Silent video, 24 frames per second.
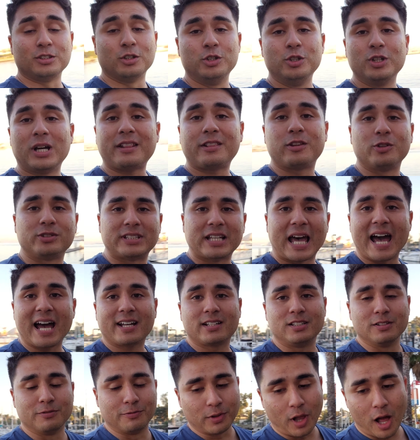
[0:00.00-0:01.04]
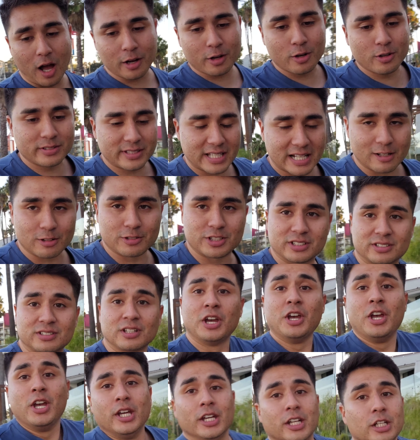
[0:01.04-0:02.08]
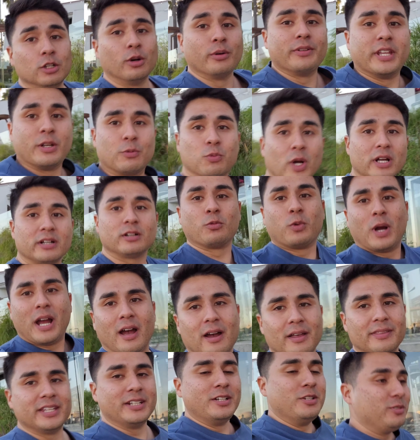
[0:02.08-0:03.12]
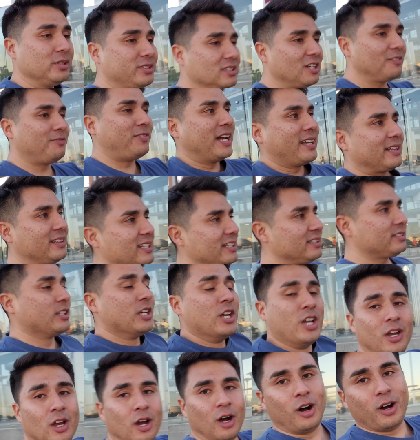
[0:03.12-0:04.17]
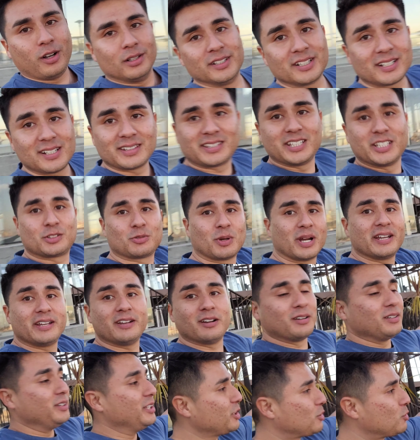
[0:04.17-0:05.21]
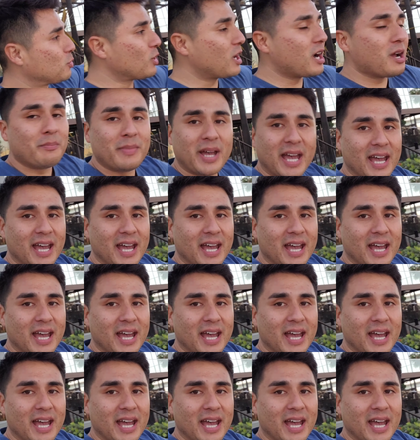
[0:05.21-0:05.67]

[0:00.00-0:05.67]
you know, you got those active vloggers that are just, you know, they run around, they do stuff like this. Oh, look at this right here, look where I'm